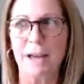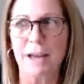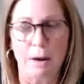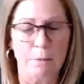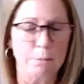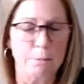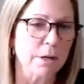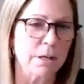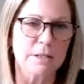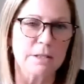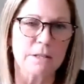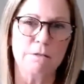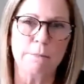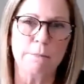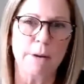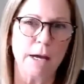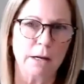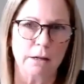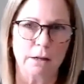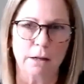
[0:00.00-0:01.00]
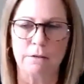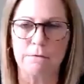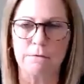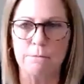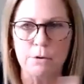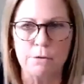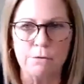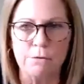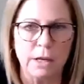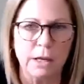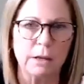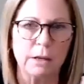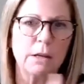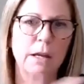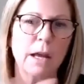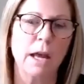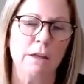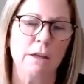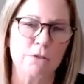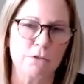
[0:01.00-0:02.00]
comprehensive model of moving
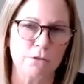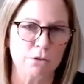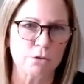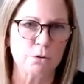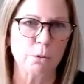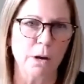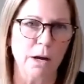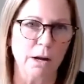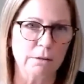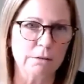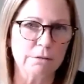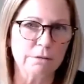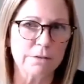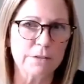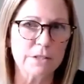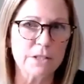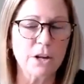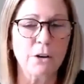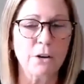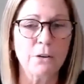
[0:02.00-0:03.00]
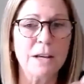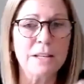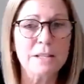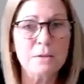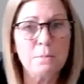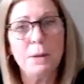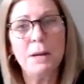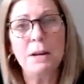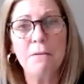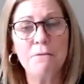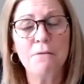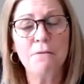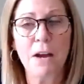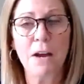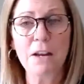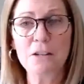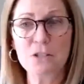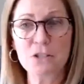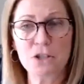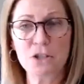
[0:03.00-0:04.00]
K through 12. So it's been a
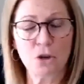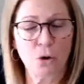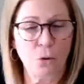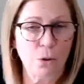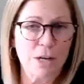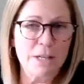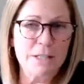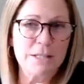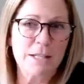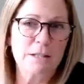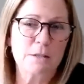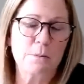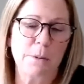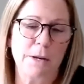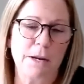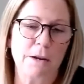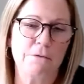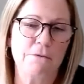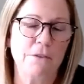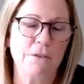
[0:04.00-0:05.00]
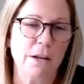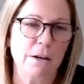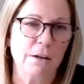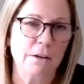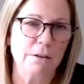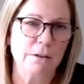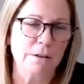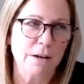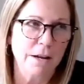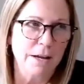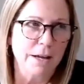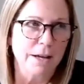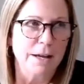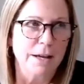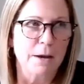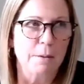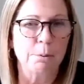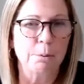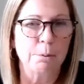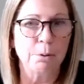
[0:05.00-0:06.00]
fun choice. It's been a fun
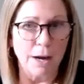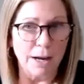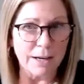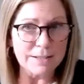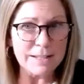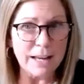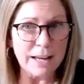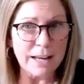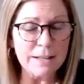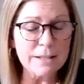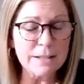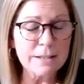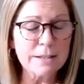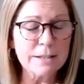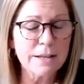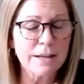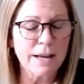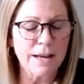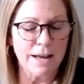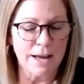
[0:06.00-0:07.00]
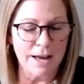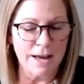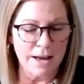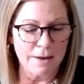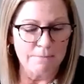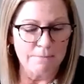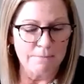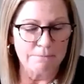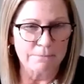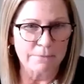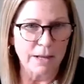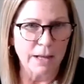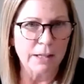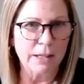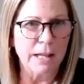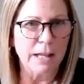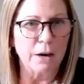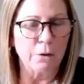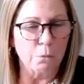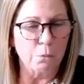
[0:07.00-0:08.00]
process, a
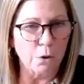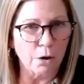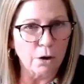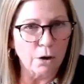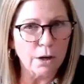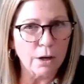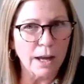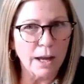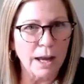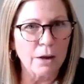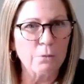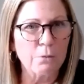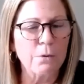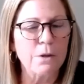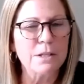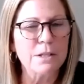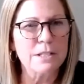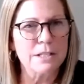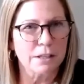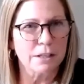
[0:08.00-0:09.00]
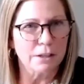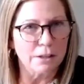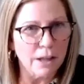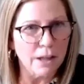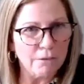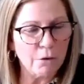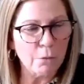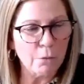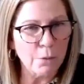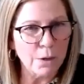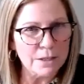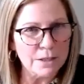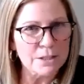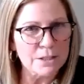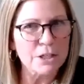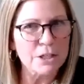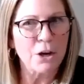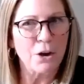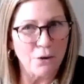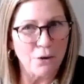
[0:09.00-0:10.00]
lot of work, and we still have a ways
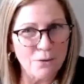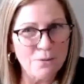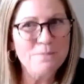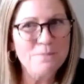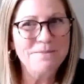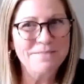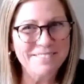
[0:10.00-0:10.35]
to go.